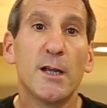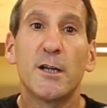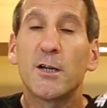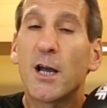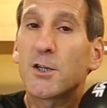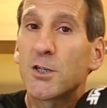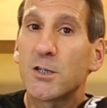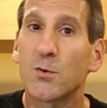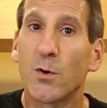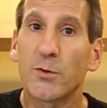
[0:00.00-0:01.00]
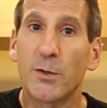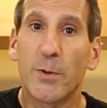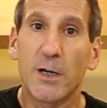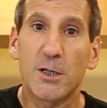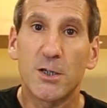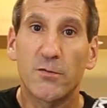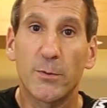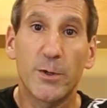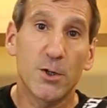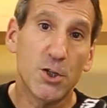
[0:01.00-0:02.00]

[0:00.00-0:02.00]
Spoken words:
You're not just throwing your punches from your